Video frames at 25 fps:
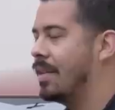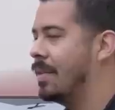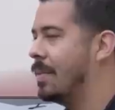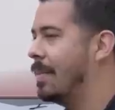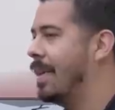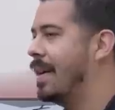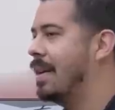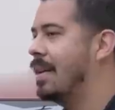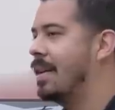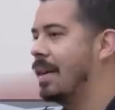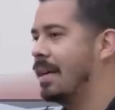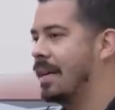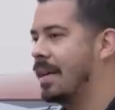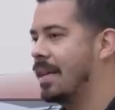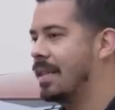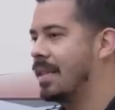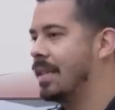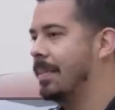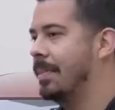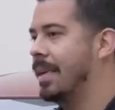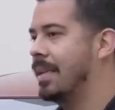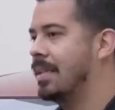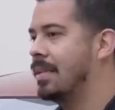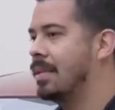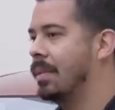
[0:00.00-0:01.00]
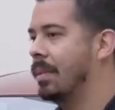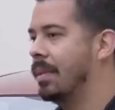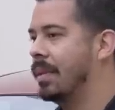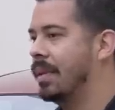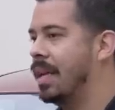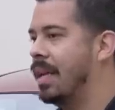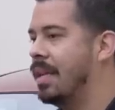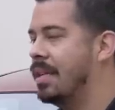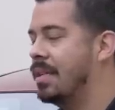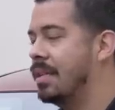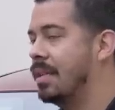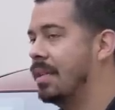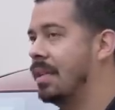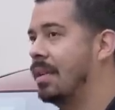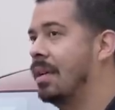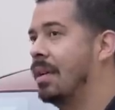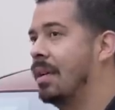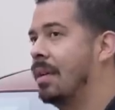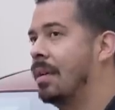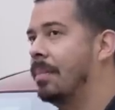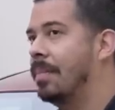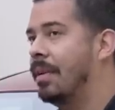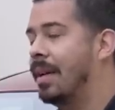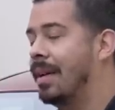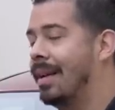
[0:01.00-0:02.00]
and you might not get the best lubrication.
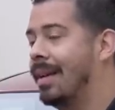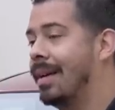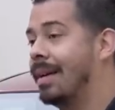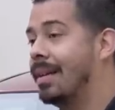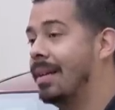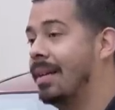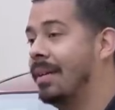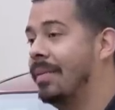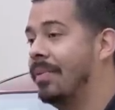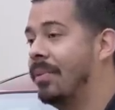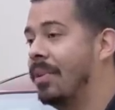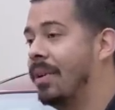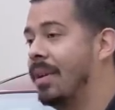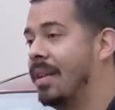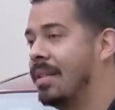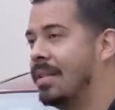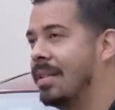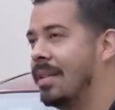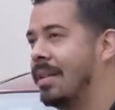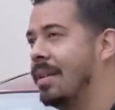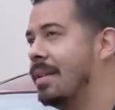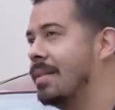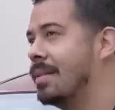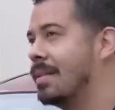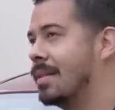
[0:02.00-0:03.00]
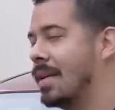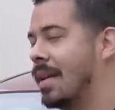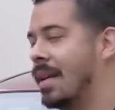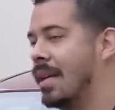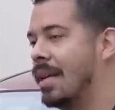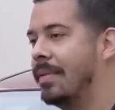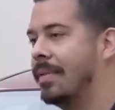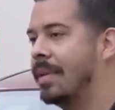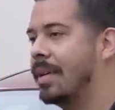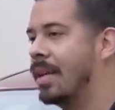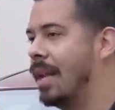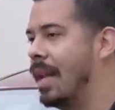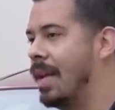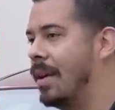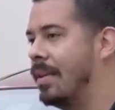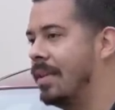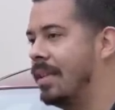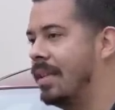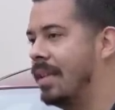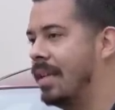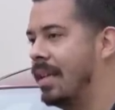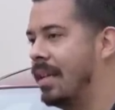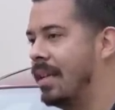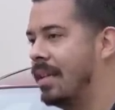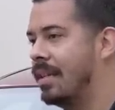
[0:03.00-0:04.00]
But luckily for us, it is kind of a
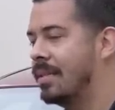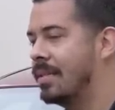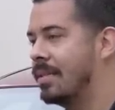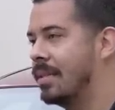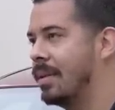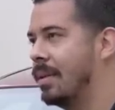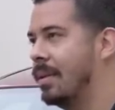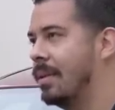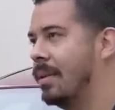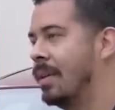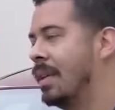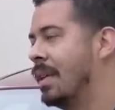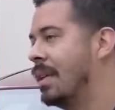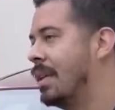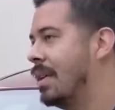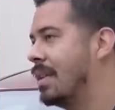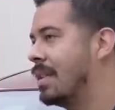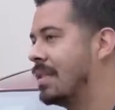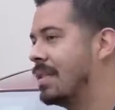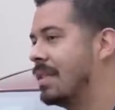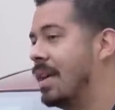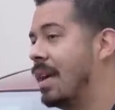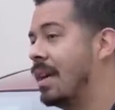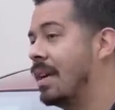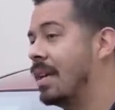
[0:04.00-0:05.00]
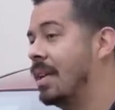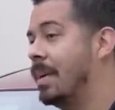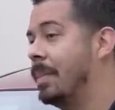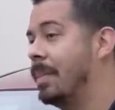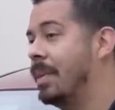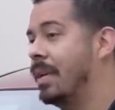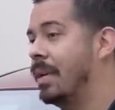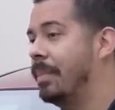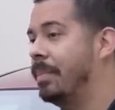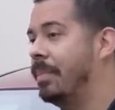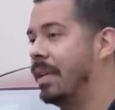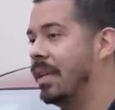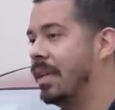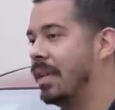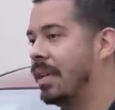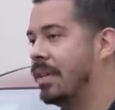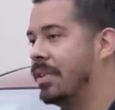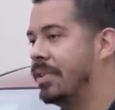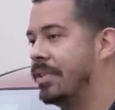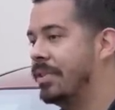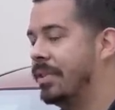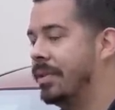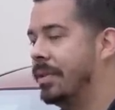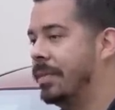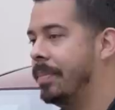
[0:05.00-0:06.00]
cloudy day, so it's not gonna be a big
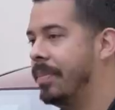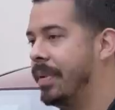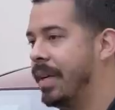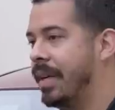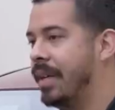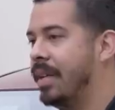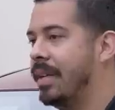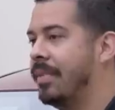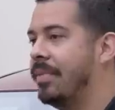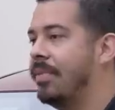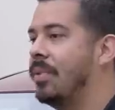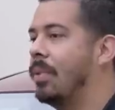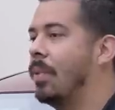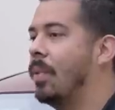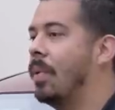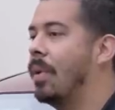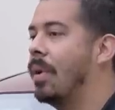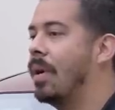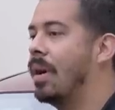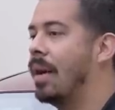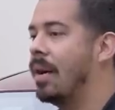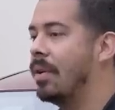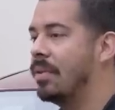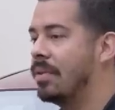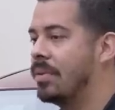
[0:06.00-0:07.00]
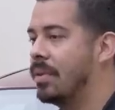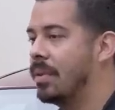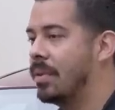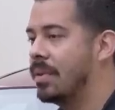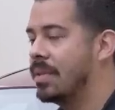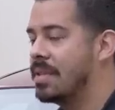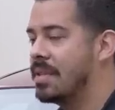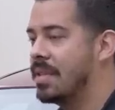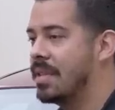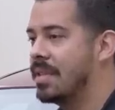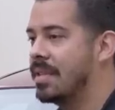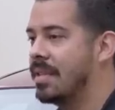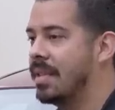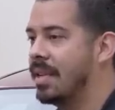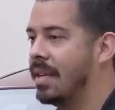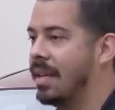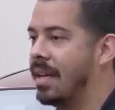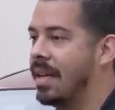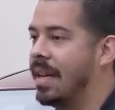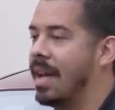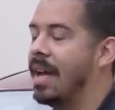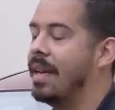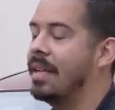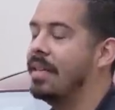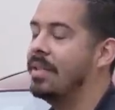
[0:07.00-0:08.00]
issue. But if you are outdoors in the
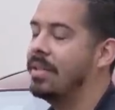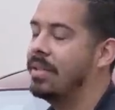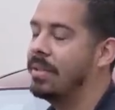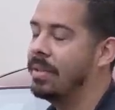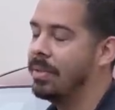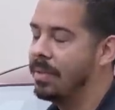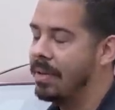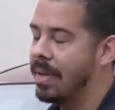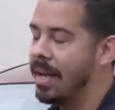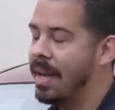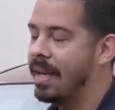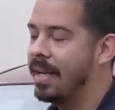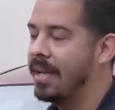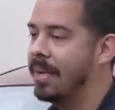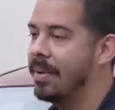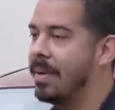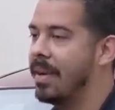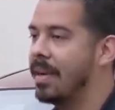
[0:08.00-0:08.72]
sunlight, I do highly